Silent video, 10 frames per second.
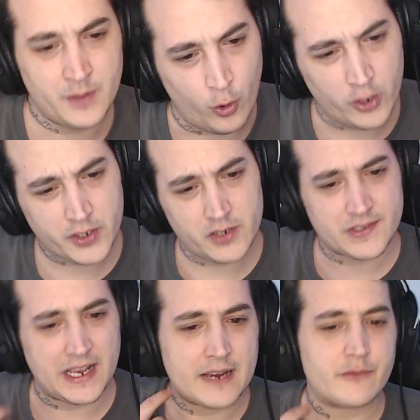Oculus
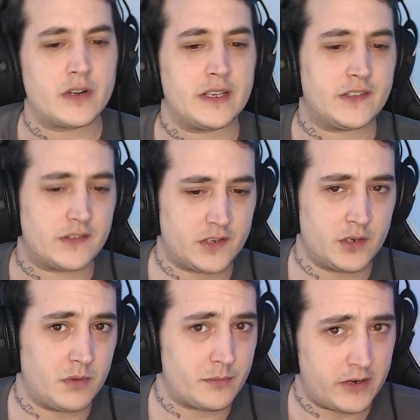have released
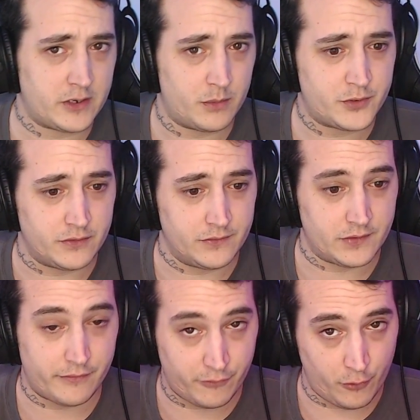2 upgrade options
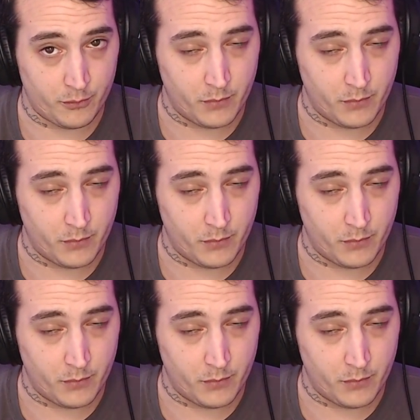from